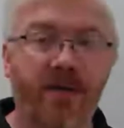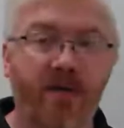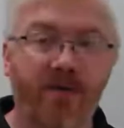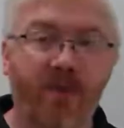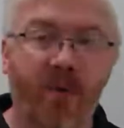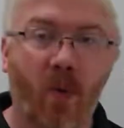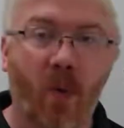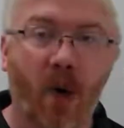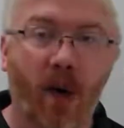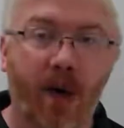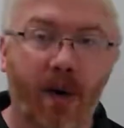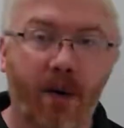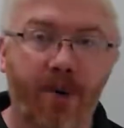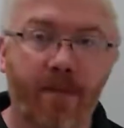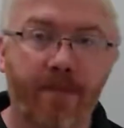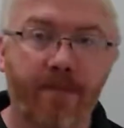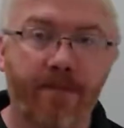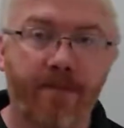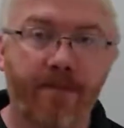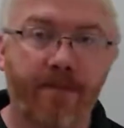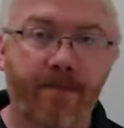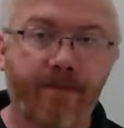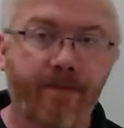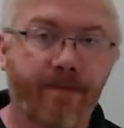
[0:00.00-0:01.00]
of water.
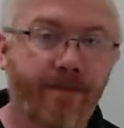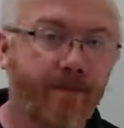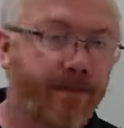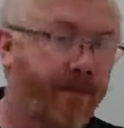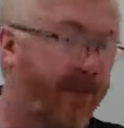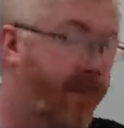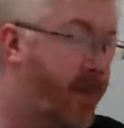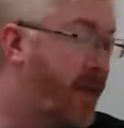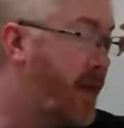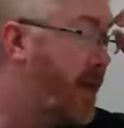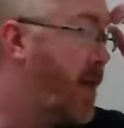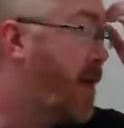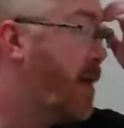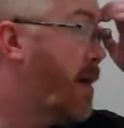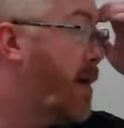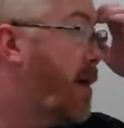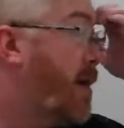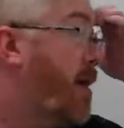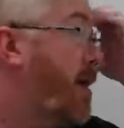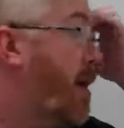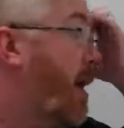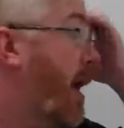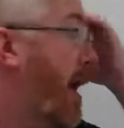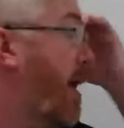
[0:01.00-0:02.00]

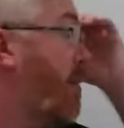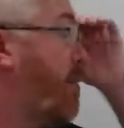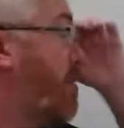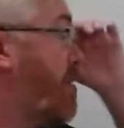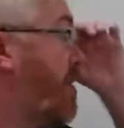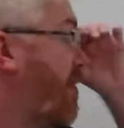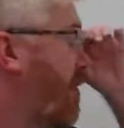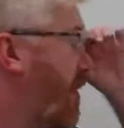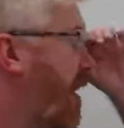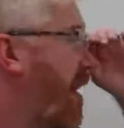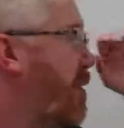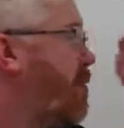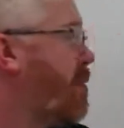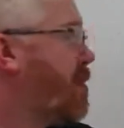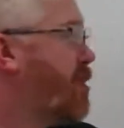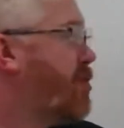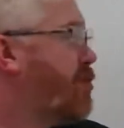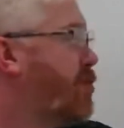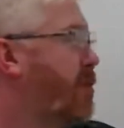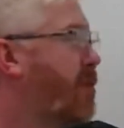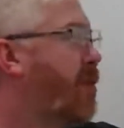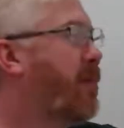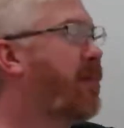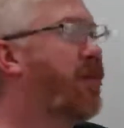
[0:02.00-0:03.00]
And we'll define what the
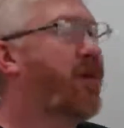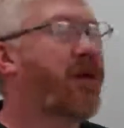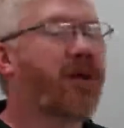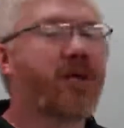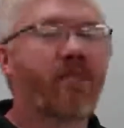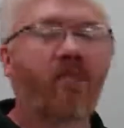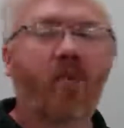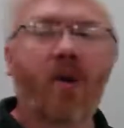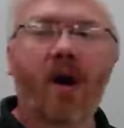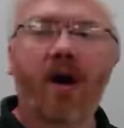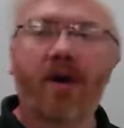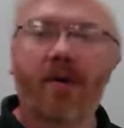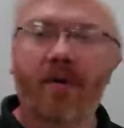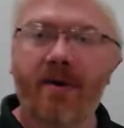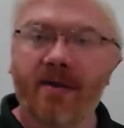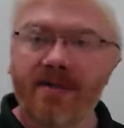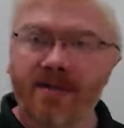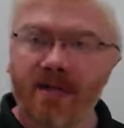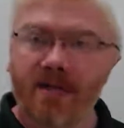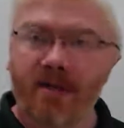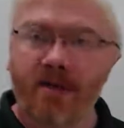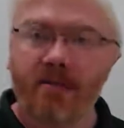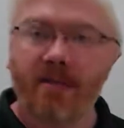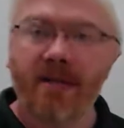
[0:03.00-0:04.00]
triple point of water is
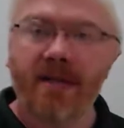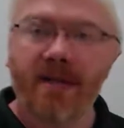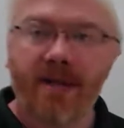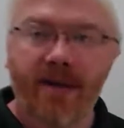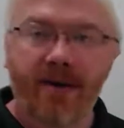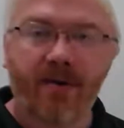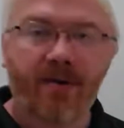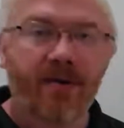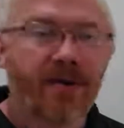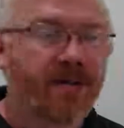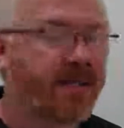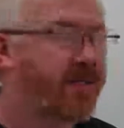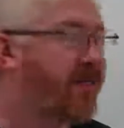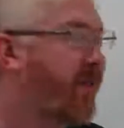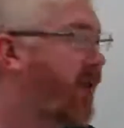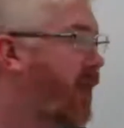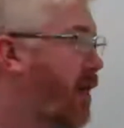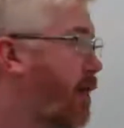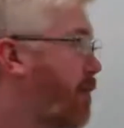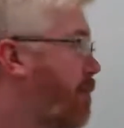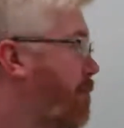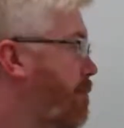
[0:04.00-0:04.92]
a little bit later in this video.